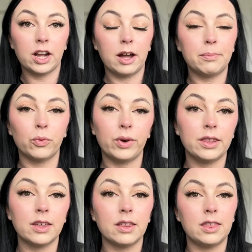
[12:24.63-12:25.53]
up
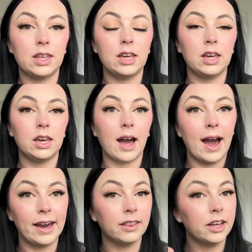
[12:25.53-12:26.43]
with the
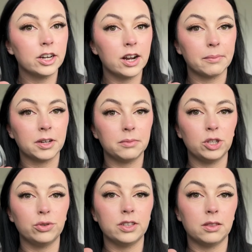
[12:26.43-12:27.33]
highlighter. I'm gonna be
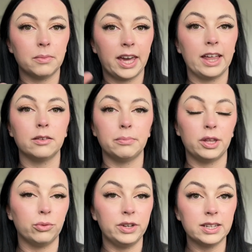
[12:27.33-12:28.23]
using the Michaela P.
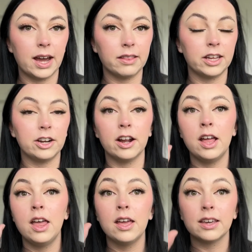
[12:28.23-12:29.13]
Louise highlighter.
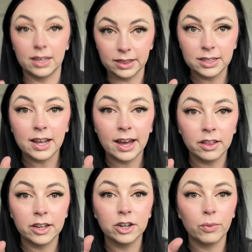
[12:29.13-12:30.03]
Get this
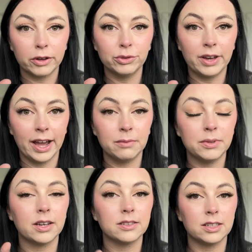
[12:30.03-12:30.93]
highlighter while you can
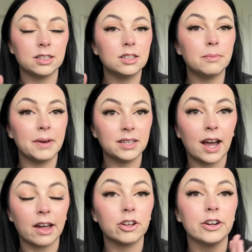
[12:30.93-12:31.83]
because this is the best
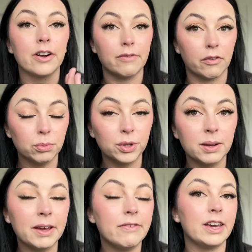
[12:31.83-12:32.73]
highlighter I've ever put on
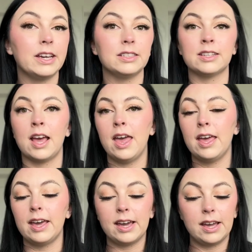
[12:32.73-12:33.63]
my face.
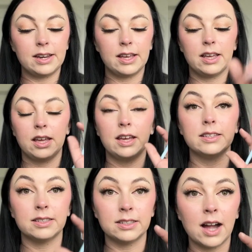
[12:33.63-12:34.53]
It
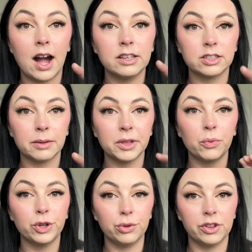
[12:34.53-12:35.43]
is not something
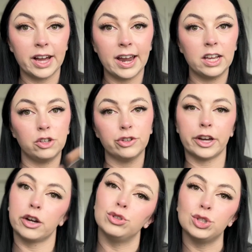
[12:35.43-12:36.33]
where you look at it and you're
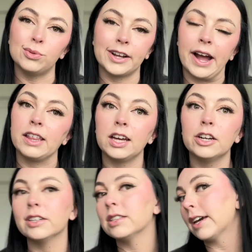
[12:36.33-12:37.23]
like, oh, she's wearing highlighter.
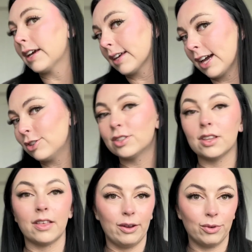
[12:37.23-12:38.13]
It's like, it catches the
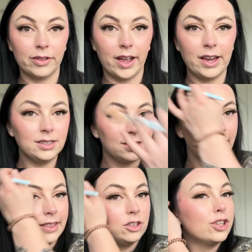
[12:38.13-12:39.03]
light real nice.
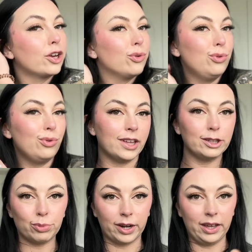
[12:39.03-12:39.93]
And then she's like, oh, that's
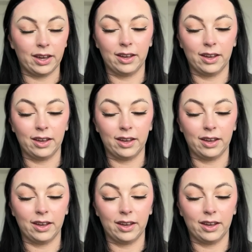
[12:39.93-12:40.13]
pretty.